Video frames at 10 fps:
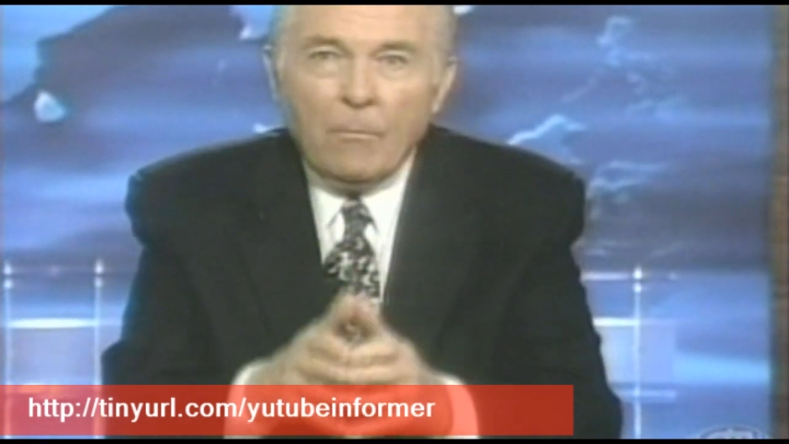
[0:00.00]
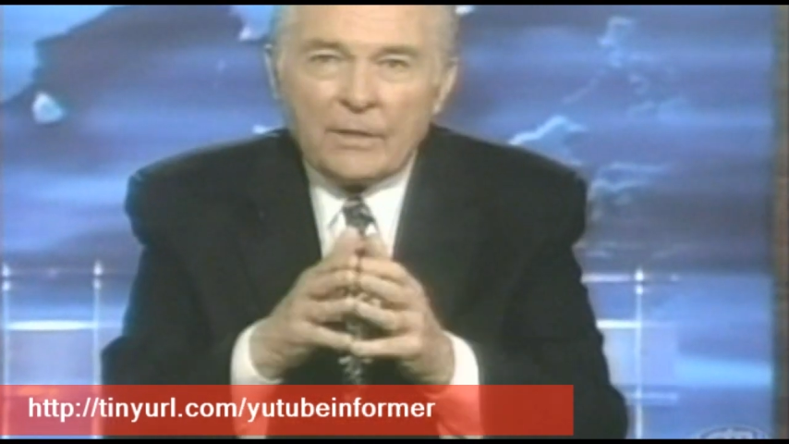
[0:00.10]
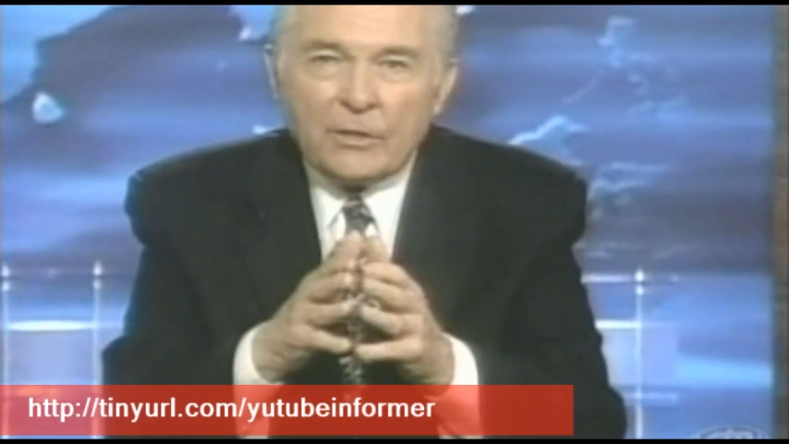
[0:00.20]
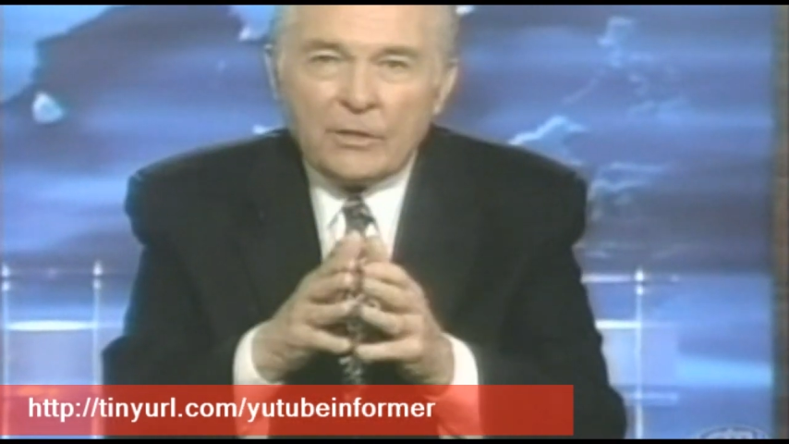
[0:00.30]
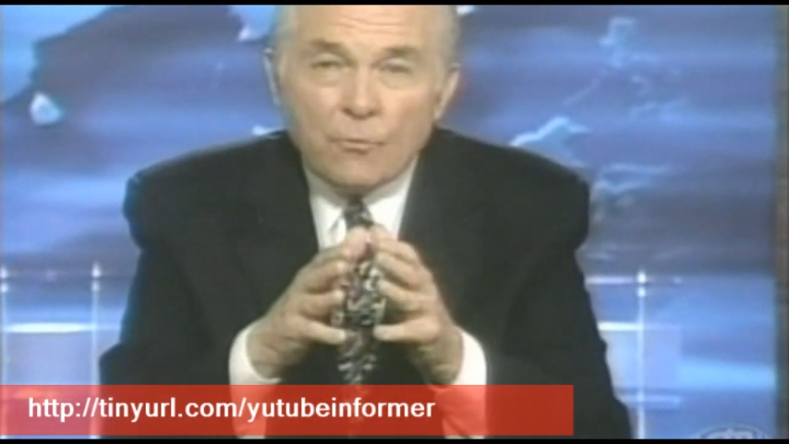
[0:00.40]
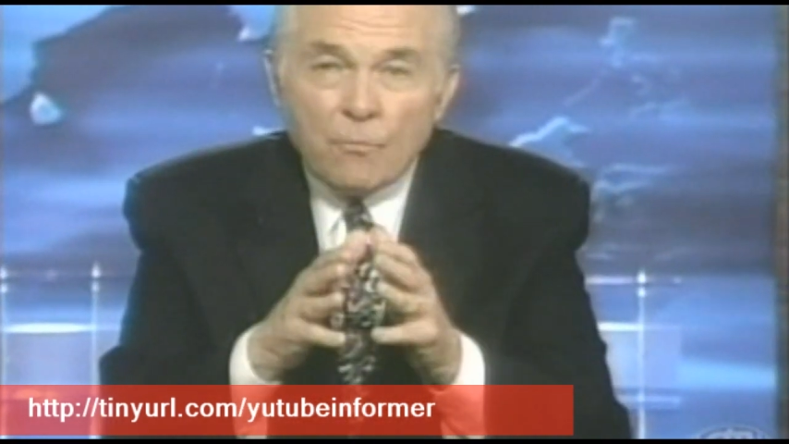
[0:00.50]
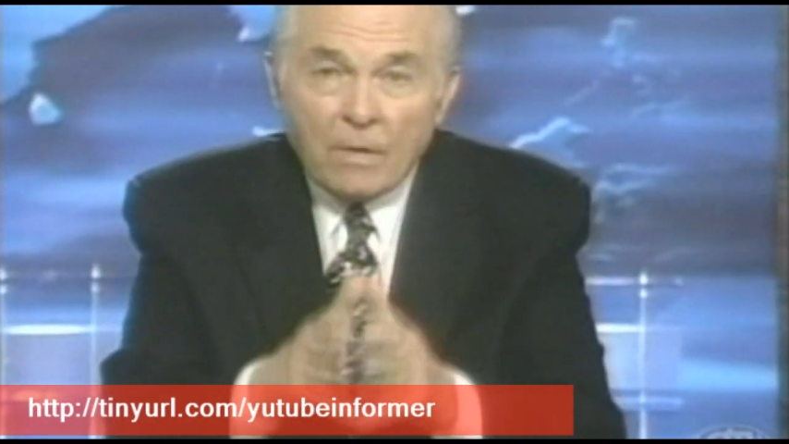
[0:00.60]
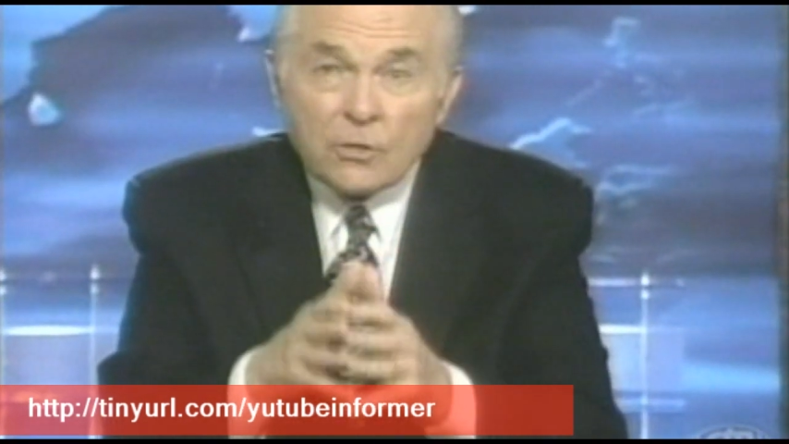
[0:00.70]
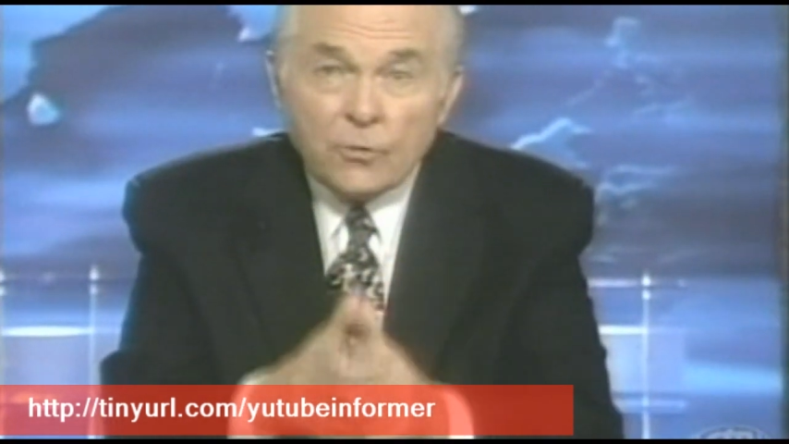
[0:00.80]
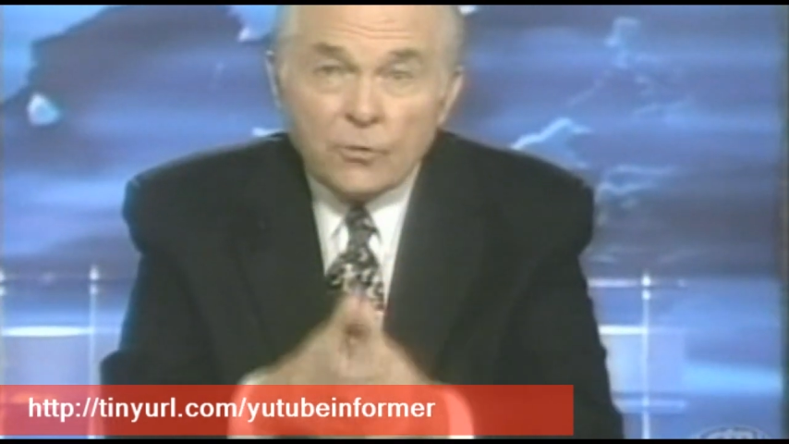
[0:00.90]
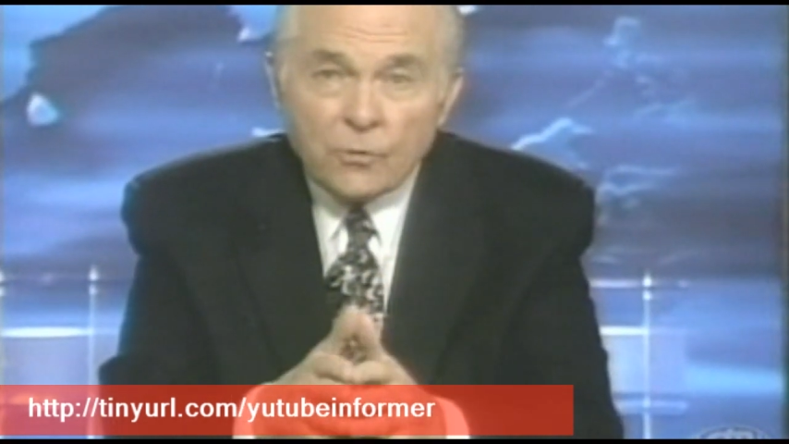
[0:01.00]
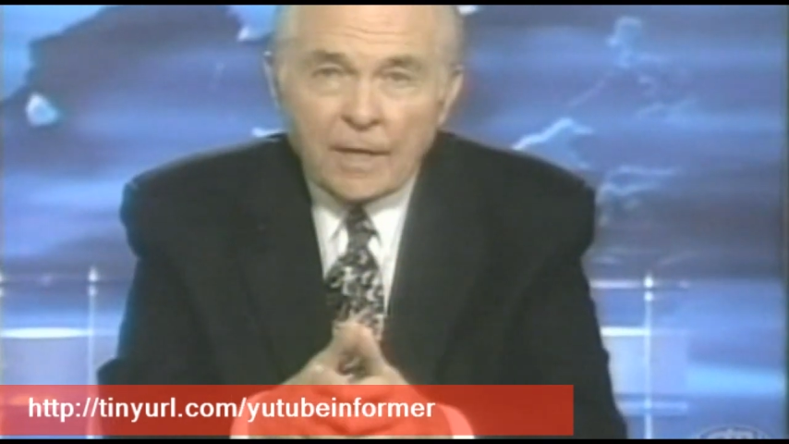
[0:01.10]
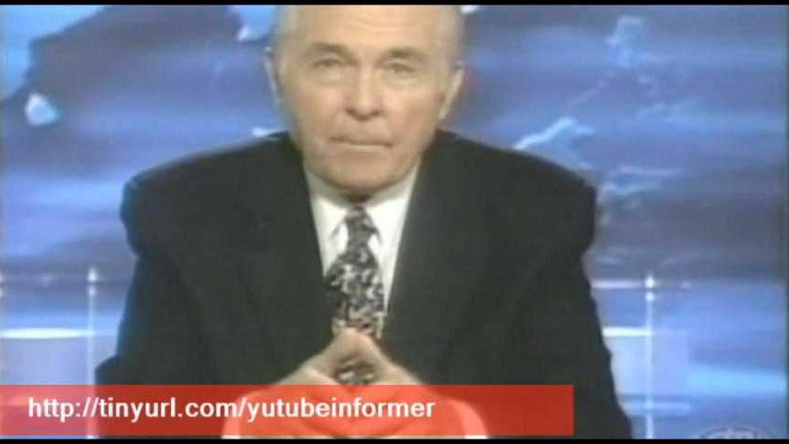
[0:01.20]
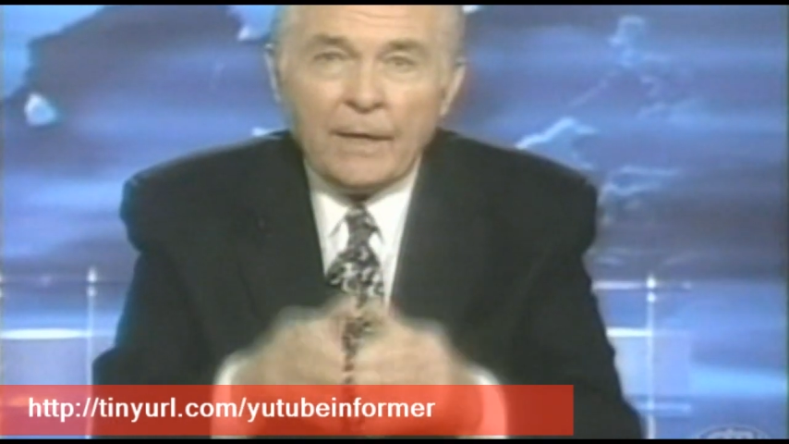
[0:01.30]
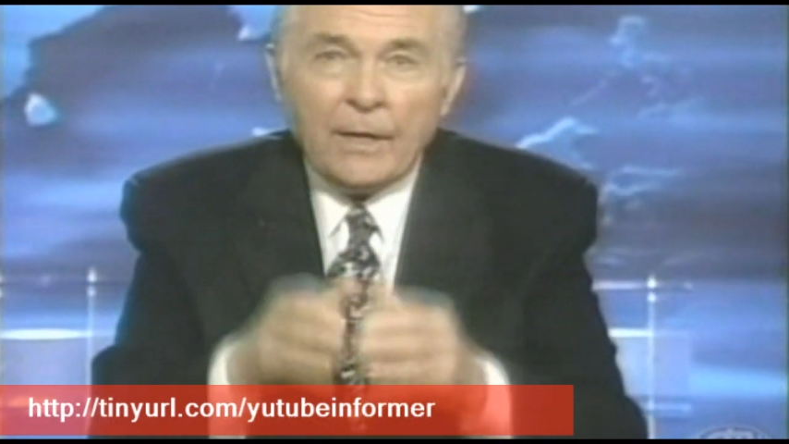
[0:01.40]
but you must do
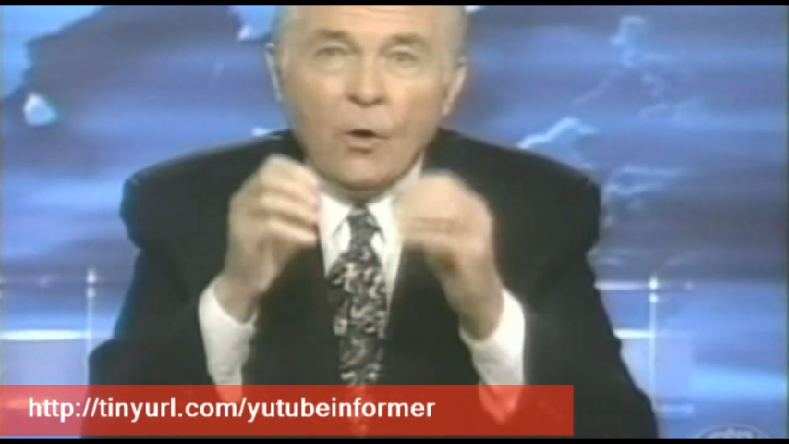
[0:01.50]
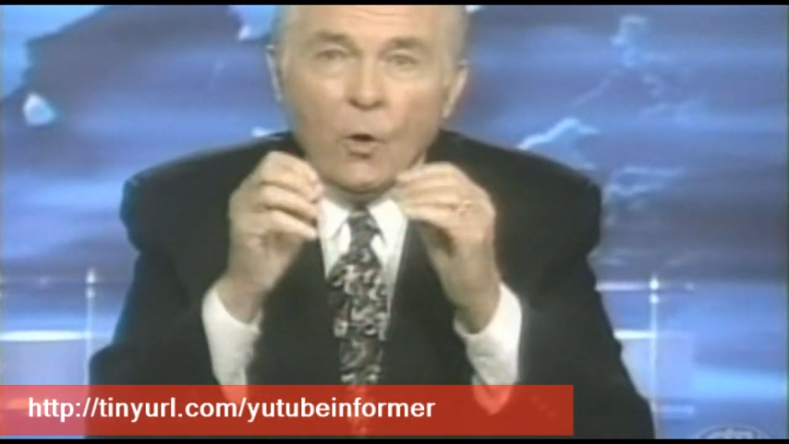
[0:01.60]
something.